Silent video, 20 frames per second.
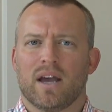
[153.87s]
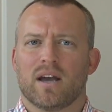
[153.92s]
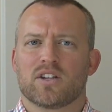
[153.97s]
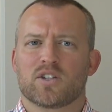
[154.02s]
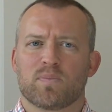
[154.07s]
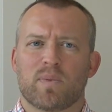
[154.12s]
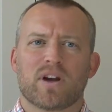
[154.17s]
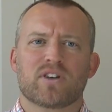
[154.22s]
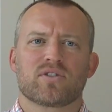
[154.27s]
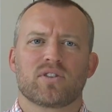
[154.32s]

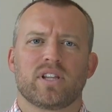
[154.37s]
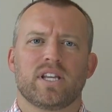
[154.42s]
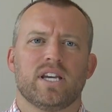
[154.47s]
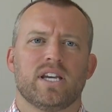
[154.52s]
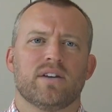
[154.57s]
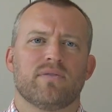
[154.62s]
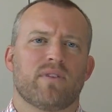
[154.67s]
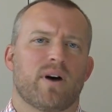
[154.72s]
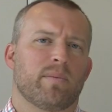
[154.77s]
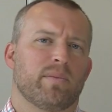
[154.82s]

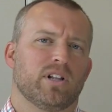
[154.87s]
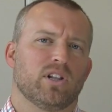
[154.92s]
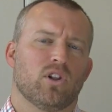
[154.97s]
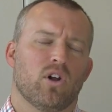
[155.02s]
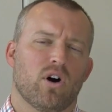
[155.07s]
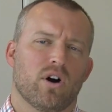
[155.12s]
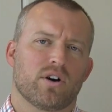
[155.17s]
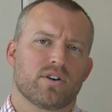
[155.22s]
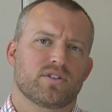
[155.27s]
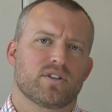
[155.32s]
especially if I'm a
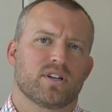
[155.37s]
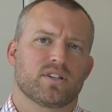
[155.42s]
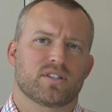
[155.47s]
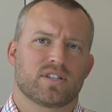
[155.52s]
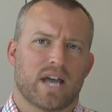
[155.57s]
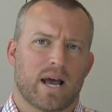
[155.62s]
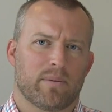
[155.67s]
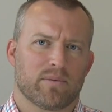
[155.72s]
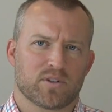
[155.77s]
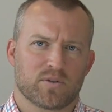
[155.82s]
large
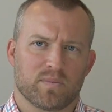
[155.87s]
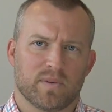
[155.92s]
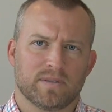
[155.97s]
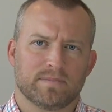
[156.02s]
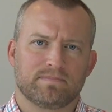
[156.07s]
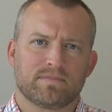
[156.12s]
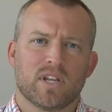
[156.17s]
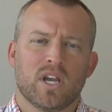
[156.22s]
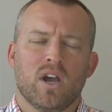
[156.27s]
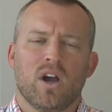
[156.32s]

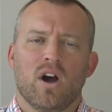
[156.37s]
establishment.